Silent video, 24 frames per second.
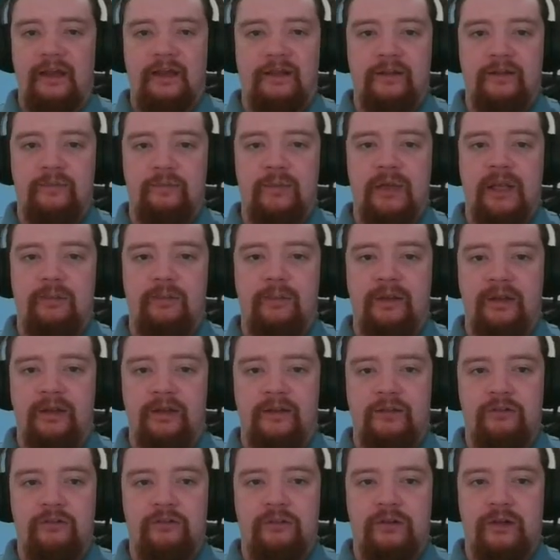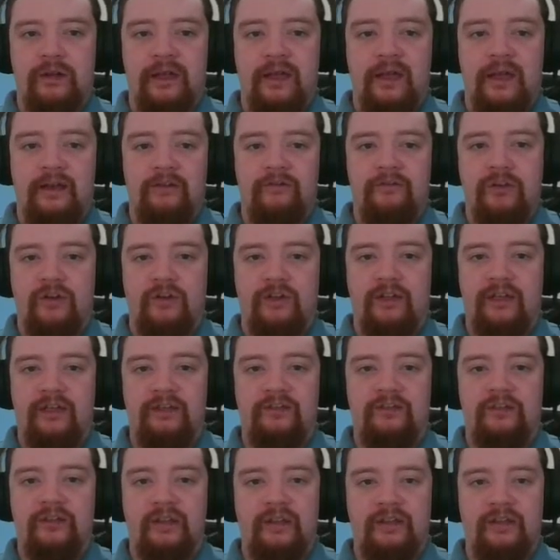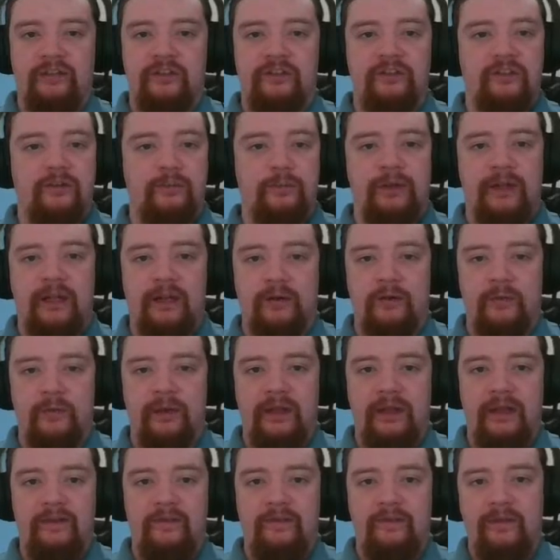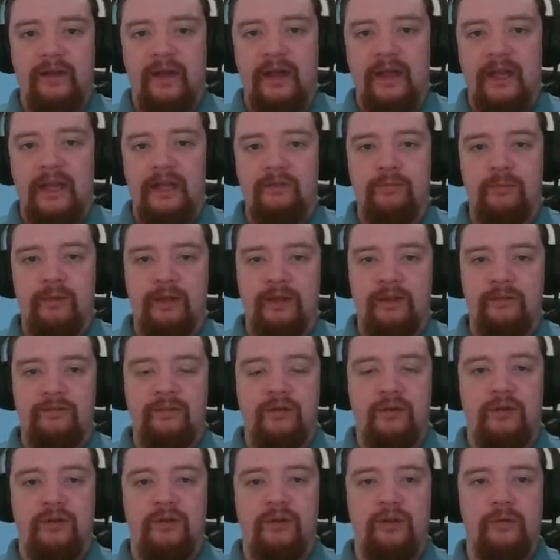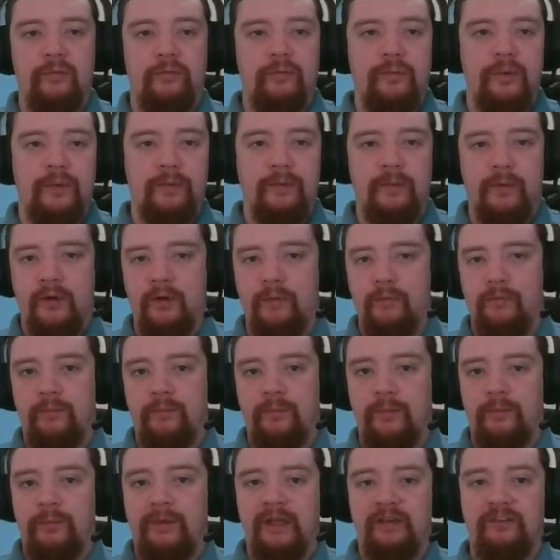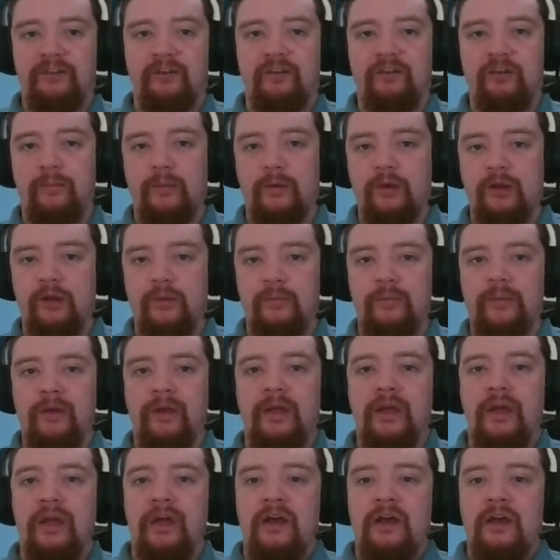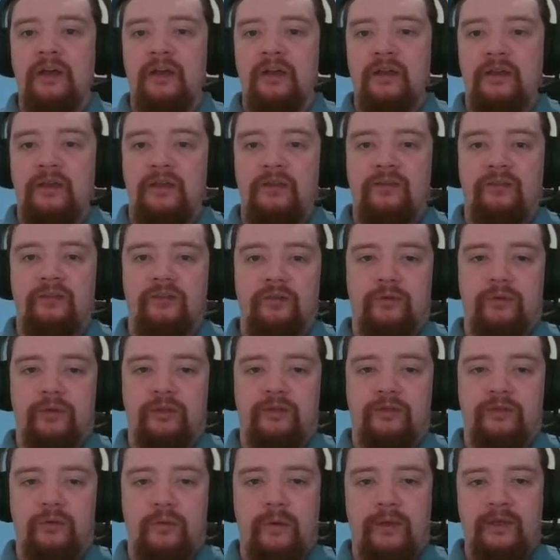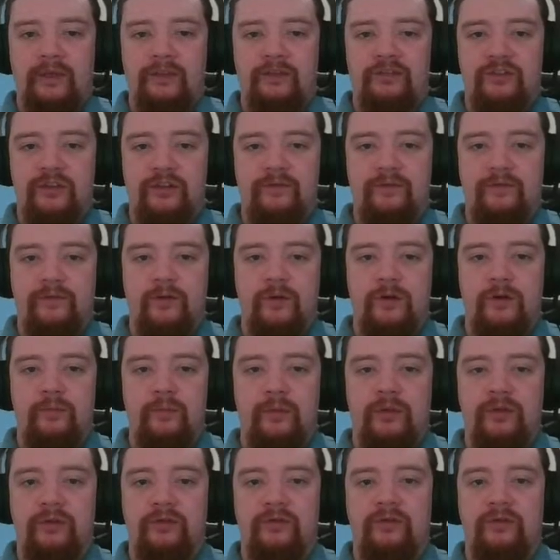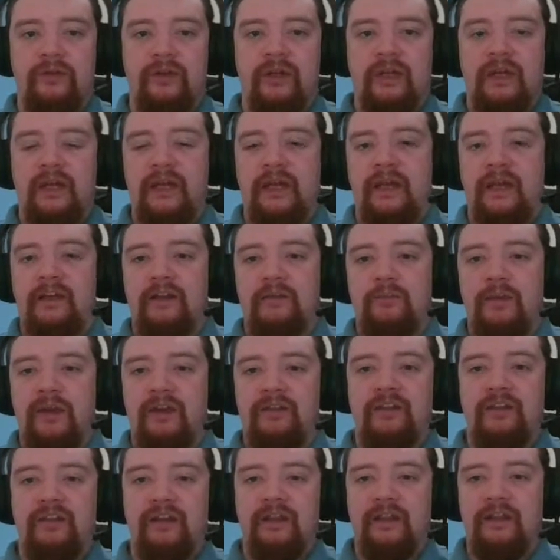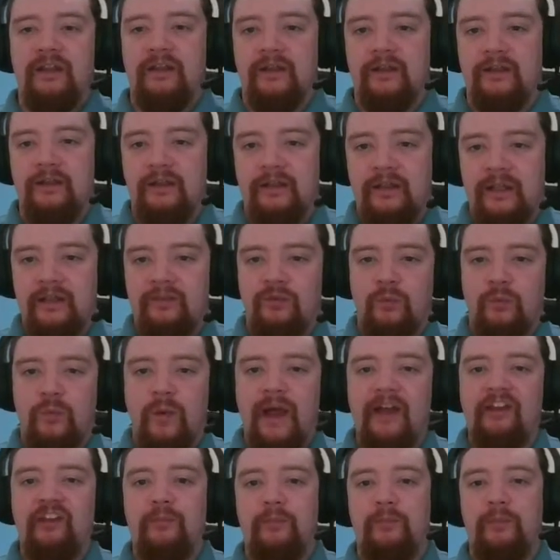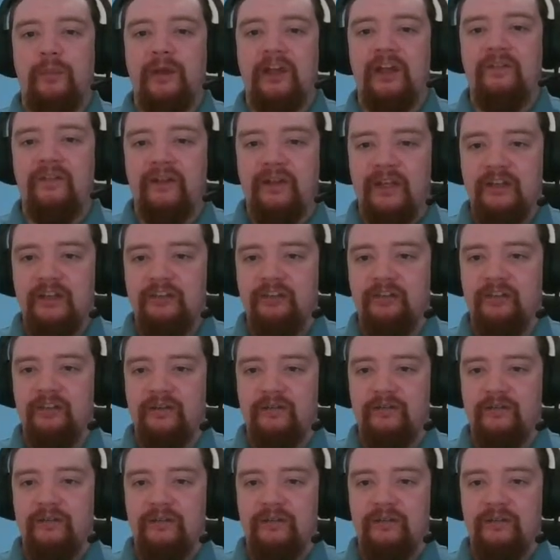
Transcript: maybe rook e6, something like queen f5, bring the rook up, or potentially double up. So this queen g4 move, it immediately gives white a bit of initiative.